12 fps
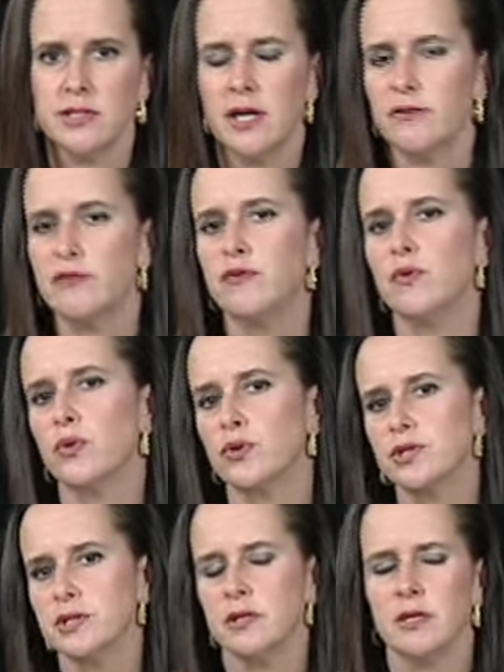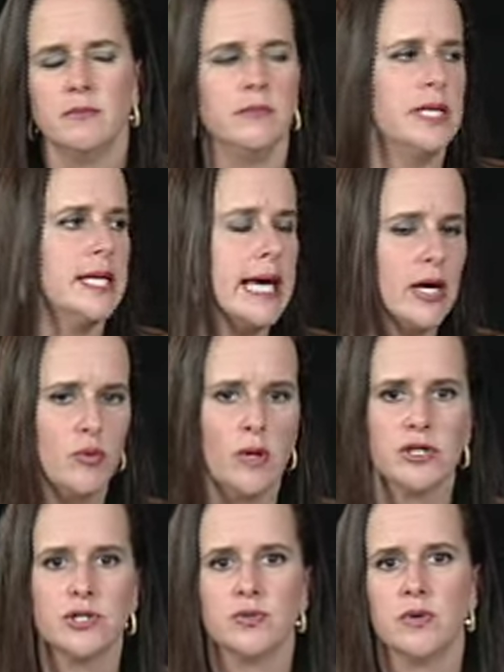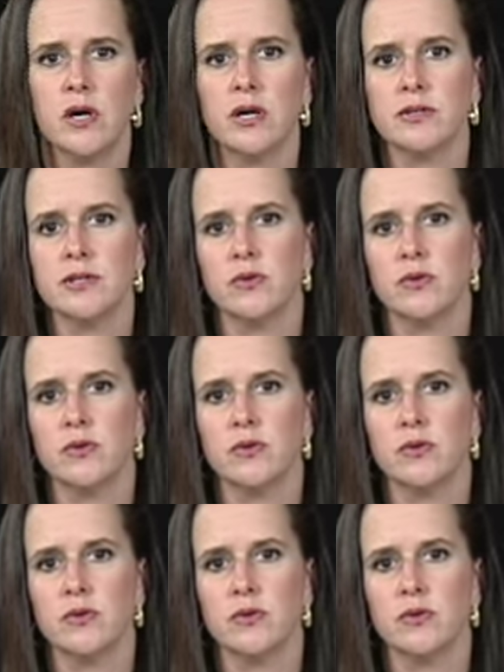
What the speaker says: not forced meeting at a restaurant